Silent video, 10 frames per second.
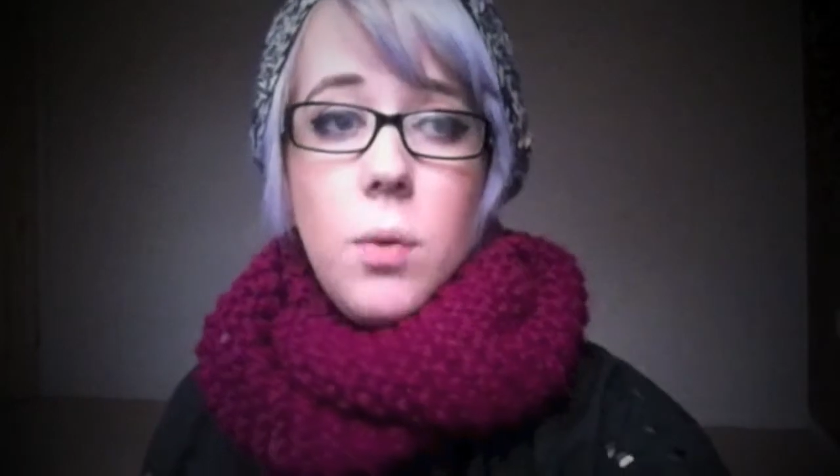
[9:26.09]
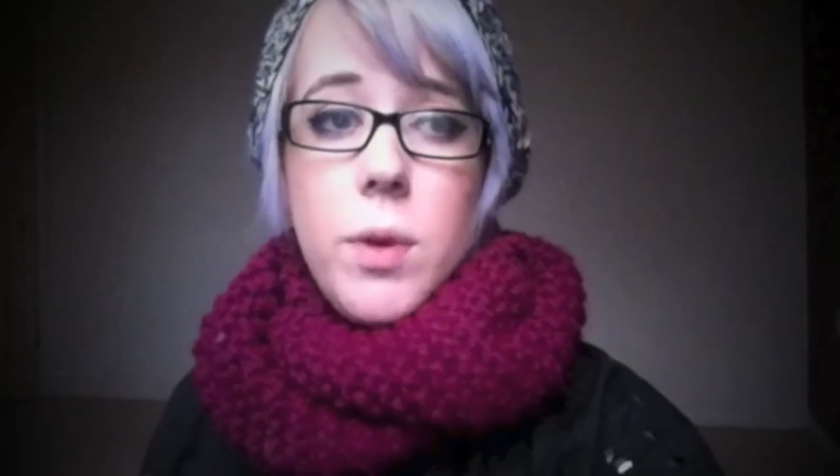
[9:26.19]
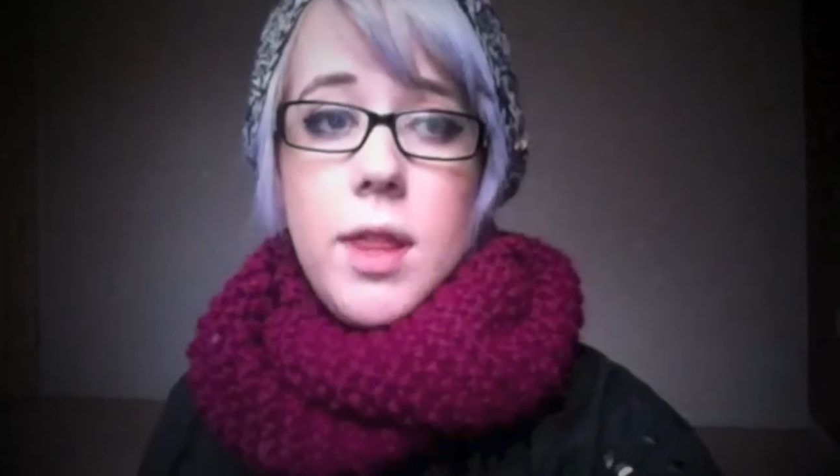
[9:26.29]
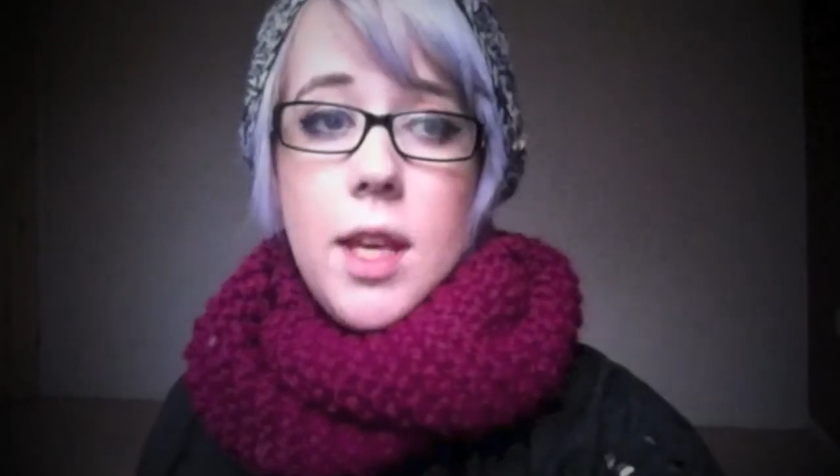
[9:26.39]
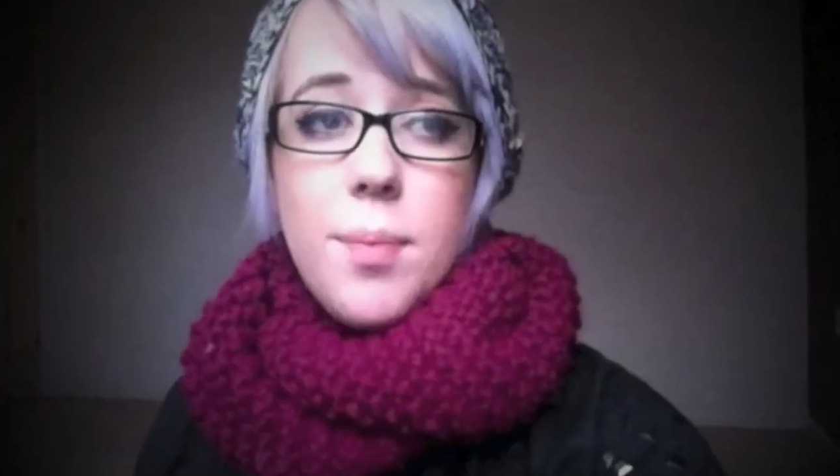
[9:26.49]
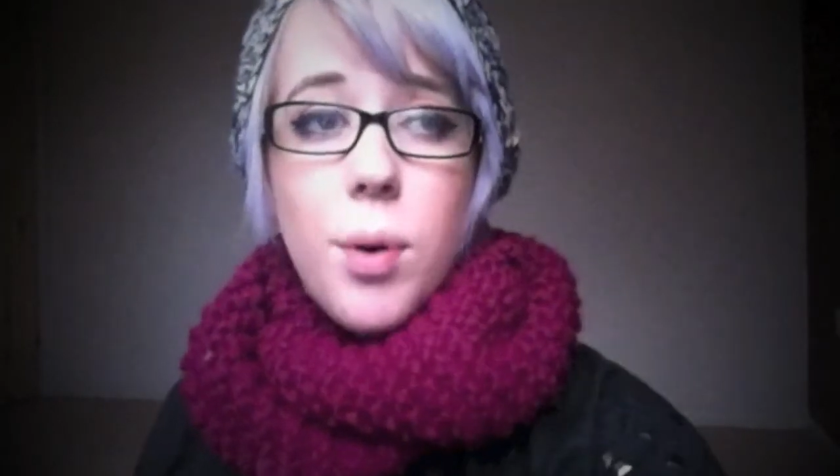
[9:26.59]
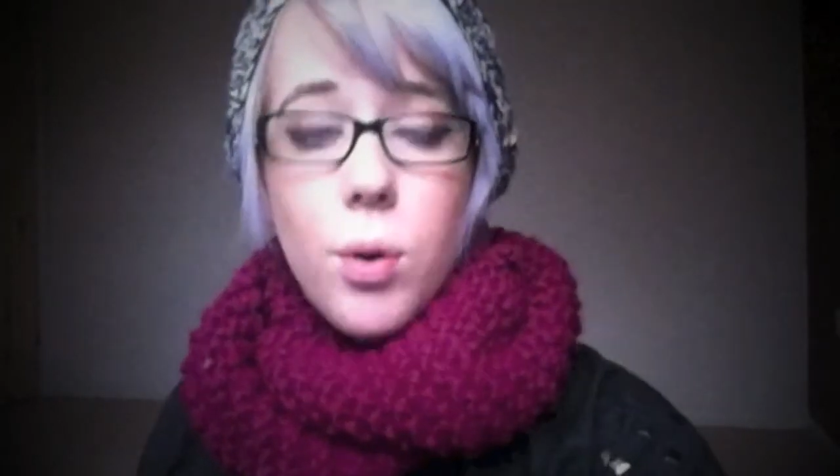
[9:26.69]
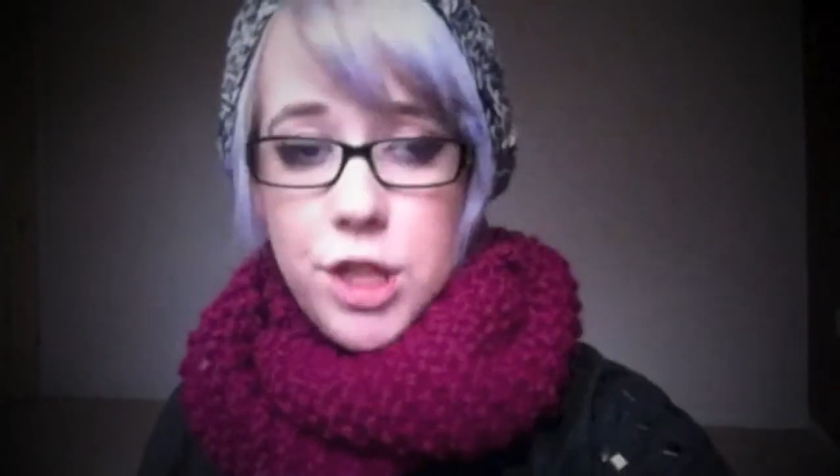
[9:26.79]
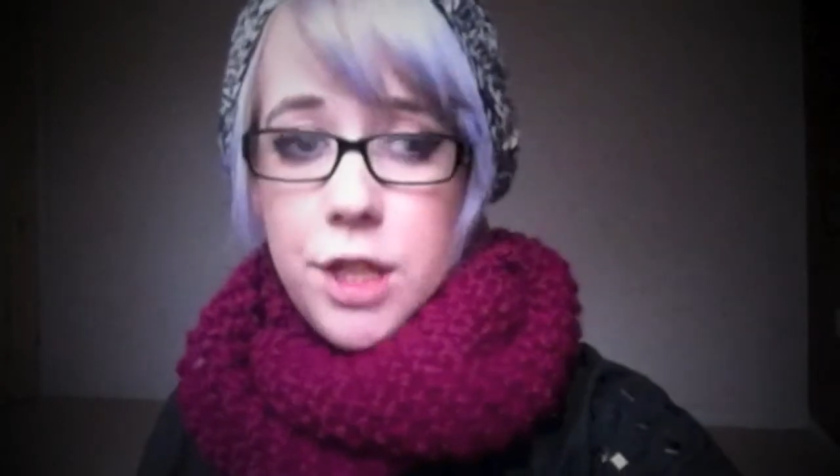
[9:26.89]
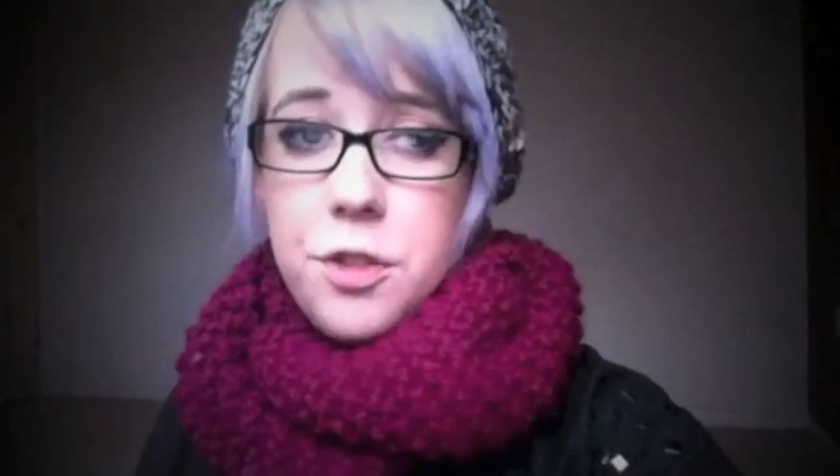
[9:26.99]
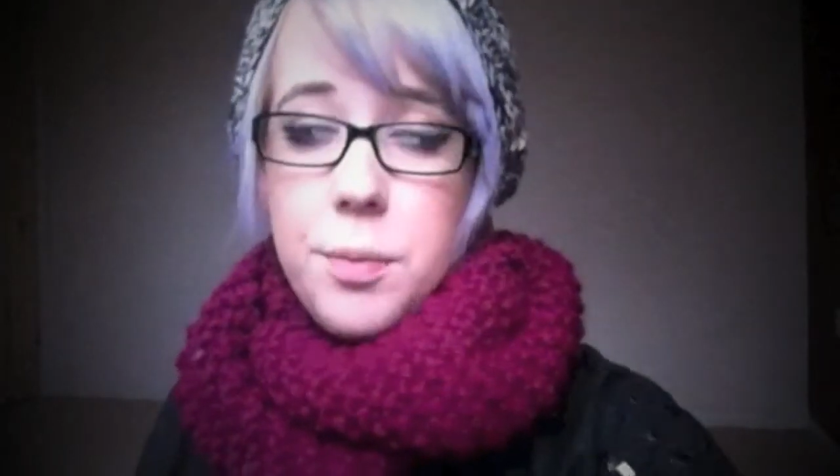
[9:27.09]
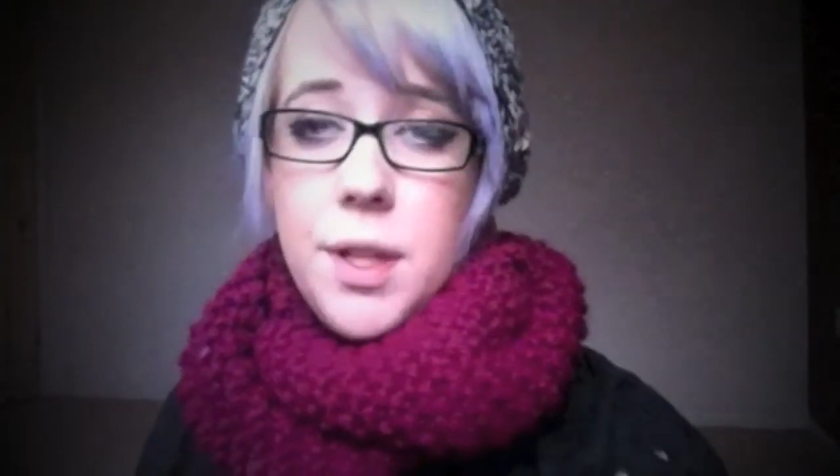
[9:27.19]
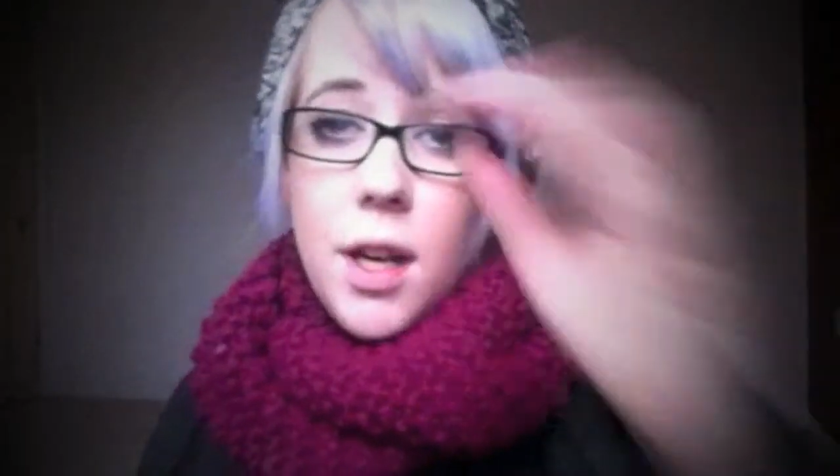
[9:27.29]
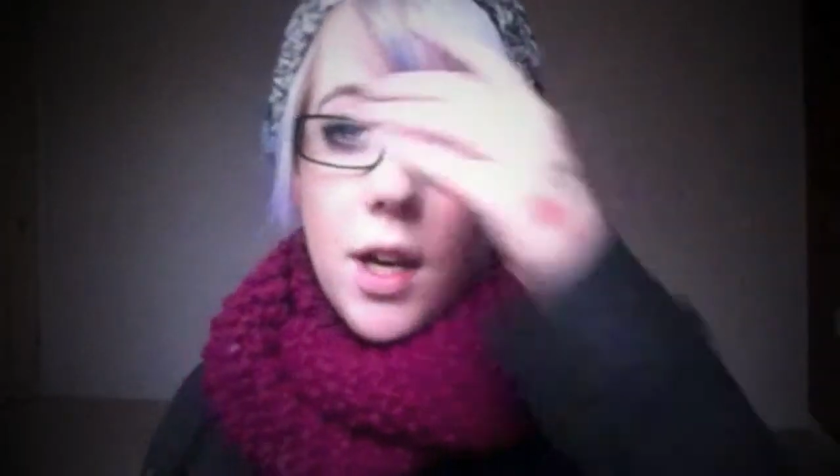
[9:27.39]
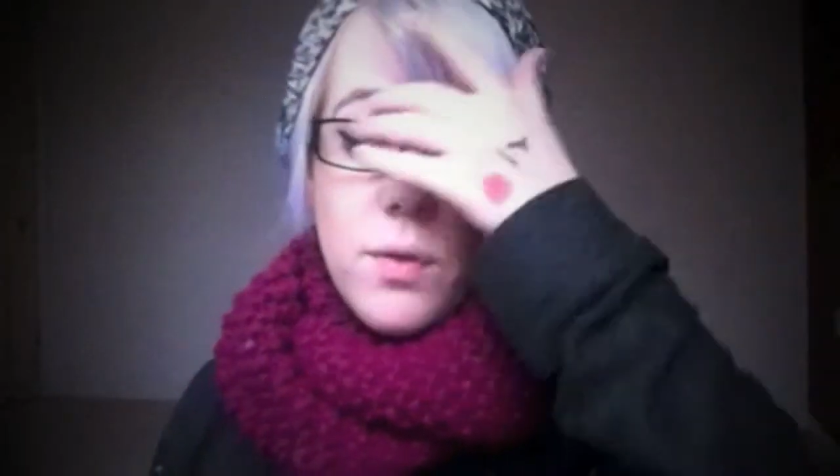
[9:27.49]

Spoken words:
with the poor gentleman that I